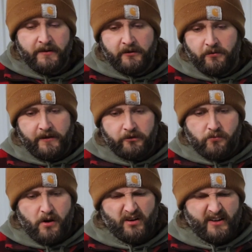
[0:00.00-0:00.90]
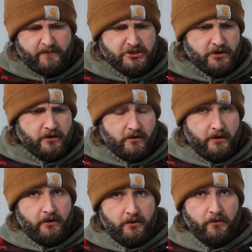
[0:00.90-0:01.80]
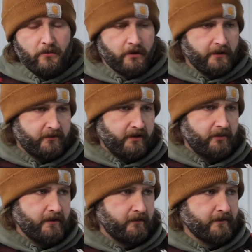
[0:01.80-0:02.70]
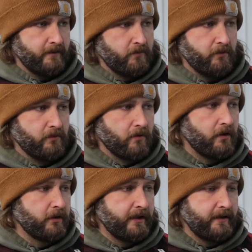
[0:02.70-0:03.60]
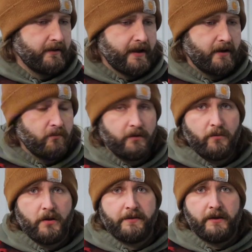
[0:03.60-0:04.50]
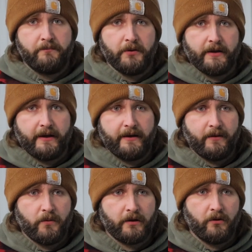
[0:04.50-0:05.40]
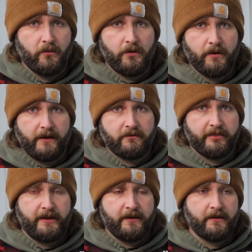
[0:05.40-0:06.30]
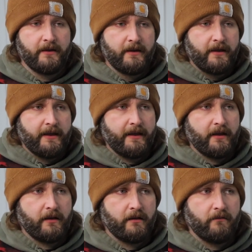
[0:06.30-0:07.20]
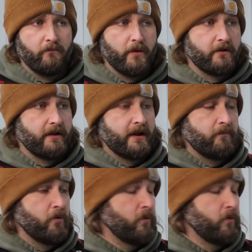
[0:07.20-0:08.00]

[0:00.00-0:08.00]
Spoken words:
going to do things wrong. I'm sure you are going to see things that I'm doing wrong, and I really want the input on it. I want to know what you guys think and whether or not I'm